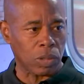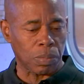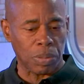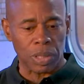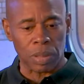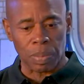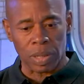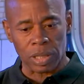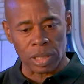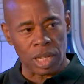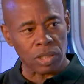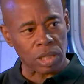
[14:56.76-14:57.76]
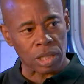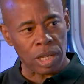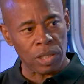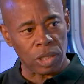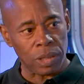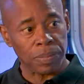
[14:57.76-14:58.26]
to put in place
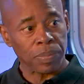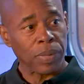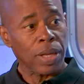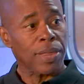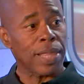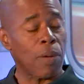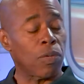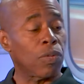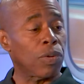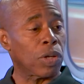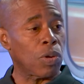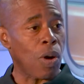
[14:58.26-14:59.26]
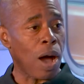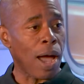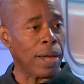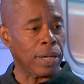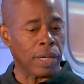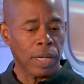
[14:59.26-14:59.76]
legislation that will
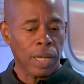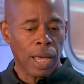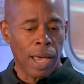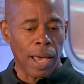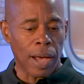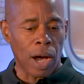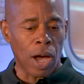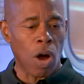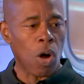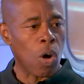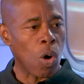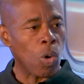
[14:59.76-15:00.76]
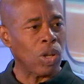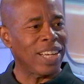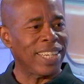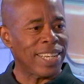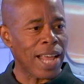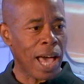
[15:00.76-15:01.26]
require a whole
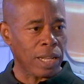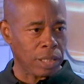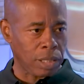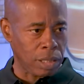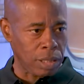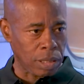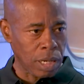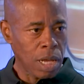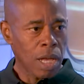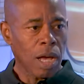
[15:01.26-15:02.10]
analysis